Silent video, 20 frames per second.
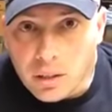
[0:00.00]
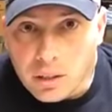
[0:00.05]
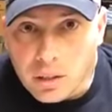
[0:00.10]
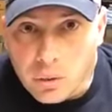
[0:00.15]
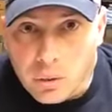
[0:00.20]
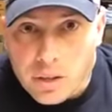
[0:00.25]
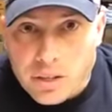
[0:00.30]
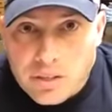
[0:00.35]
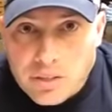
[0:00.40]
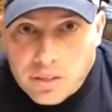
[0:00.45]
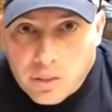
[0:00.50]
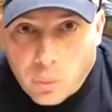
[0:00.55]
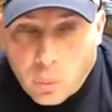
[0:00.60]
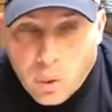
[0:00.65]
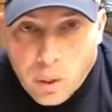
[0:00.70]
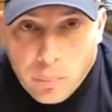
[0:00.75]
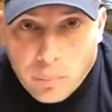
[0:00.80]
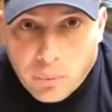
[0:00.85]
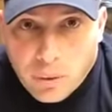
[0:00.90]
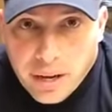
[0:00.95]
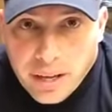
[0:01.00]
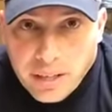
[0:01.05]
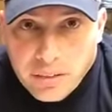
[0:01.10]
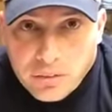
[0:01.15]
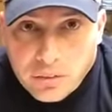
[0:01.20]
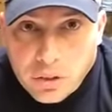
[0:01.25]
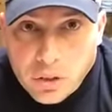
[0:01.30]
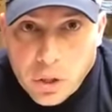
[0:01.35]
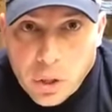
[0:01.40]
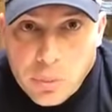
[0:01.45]
Chris, what brand
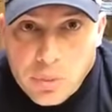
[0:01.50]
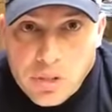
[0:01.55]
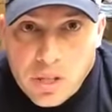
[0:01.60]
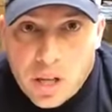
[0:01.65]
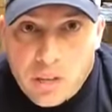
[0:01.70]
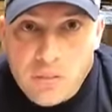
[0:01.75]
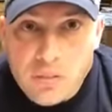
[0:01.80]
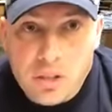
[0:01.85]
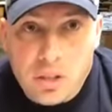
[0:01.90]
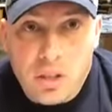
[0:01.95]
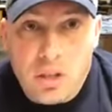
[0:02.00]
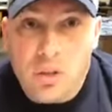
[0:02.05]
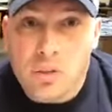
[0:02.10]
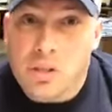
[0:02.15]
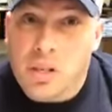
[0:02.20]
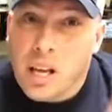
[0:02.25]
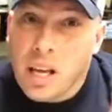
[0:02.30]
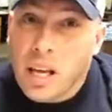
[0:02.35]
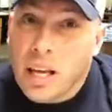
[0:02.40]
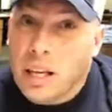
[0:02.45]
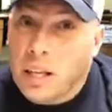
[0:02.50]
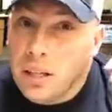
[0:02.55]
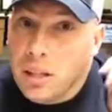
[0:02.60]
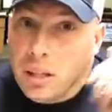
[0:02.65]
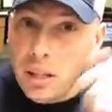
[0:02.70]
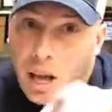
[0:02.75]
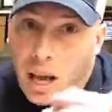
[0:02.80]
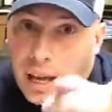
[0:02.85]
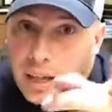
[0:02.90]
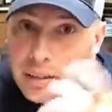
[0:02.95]
of lube solvent do you use?
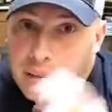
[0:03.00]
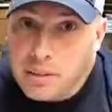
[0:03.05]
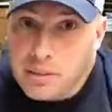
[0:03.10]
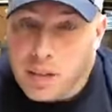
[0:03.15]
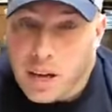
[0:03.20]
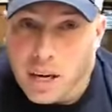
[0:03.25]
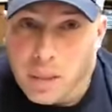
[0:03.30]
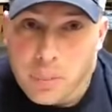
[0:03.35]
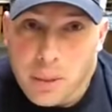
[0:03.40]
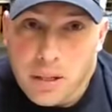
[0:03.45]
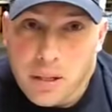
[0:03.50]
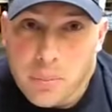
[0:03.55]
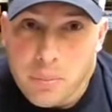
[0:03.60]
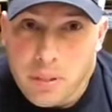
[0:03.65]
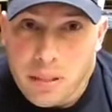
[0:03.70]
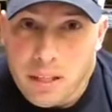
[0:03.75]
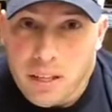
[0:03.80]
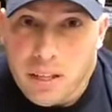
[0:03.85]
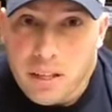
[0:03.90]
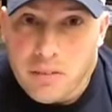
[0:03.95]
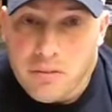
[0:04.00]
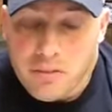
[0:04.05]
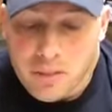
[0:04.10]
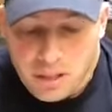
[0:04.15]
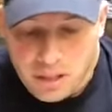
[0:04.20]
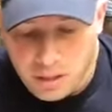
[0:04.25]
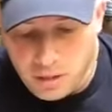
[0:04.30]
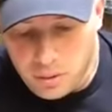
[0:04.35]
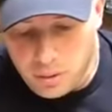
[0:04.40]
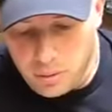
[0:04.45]
I talked about in the beginning of the
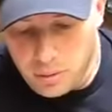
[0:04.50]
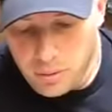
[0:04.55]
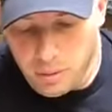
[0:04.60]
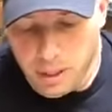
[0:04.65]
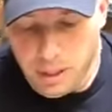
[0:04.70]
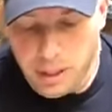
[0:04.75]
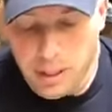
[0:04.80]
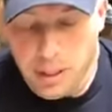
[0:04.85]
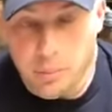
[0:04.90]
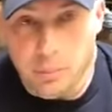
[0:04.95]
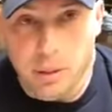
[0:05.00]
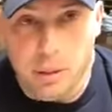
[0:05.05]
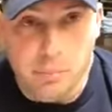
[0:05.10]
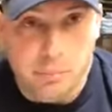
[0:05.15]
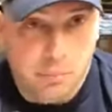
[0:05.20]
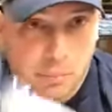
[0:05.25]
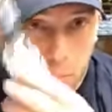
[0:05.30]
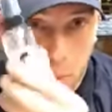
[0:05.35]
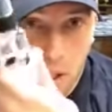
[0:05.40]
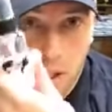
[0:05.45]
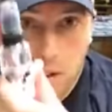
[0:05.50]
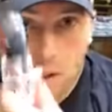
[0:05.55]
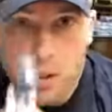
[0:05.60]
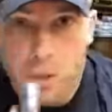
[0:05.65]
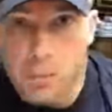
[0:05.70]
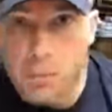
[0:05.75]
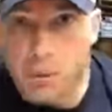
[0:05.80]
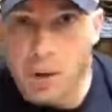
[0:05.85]
video, but Pig Lube